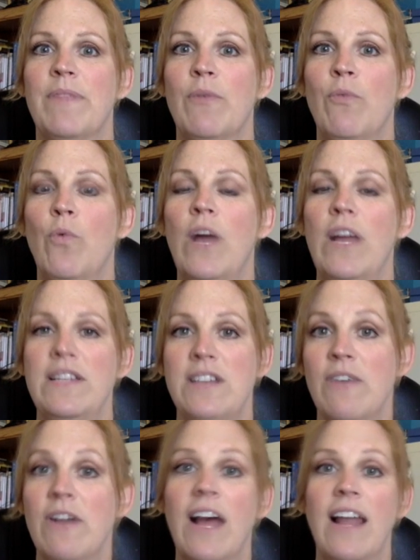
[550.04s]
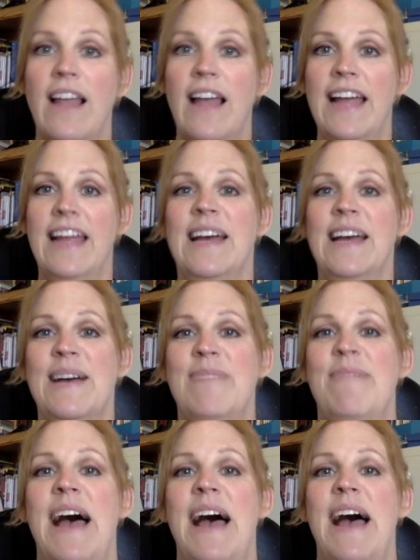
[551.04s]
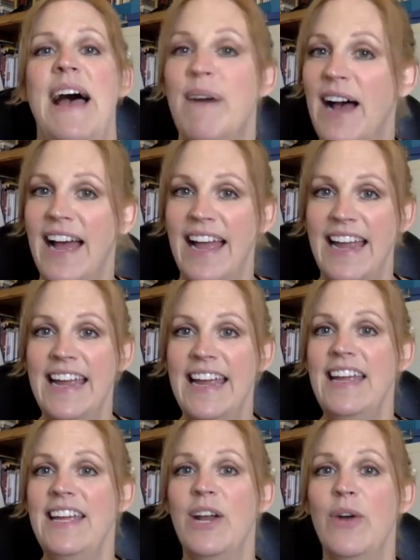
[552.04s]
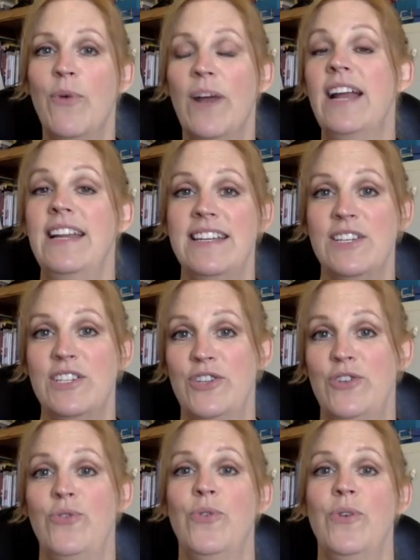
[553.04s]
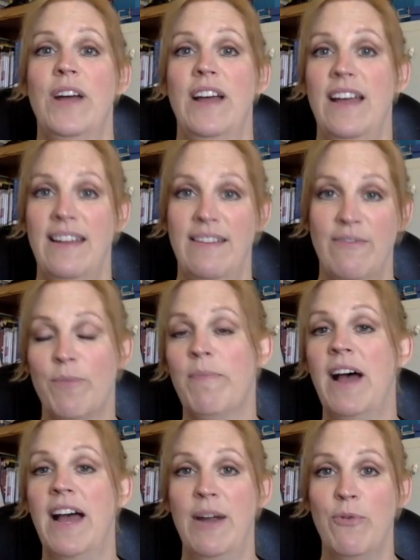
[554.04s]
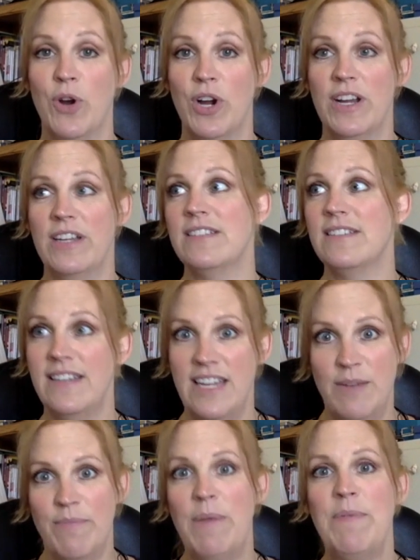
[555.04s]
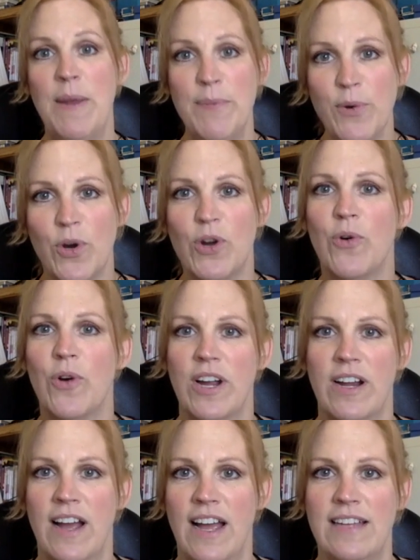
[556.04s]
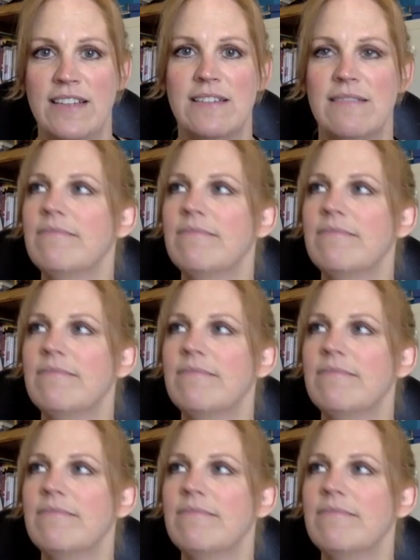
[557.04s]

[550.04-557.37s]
what don't I like about my, what I need to do for my work is keep my paperwork organized.